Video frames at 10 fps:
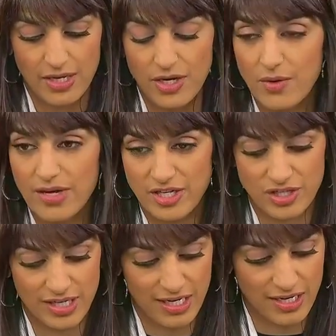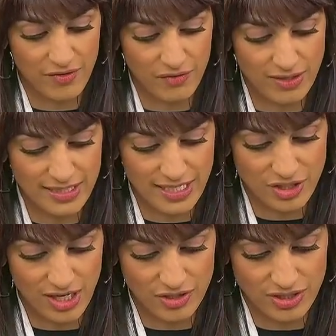No nation can confront today's
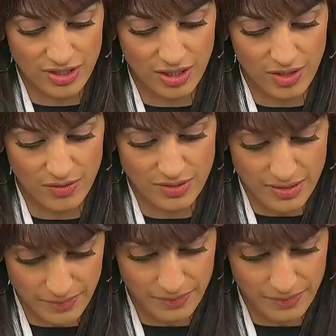challenges alone,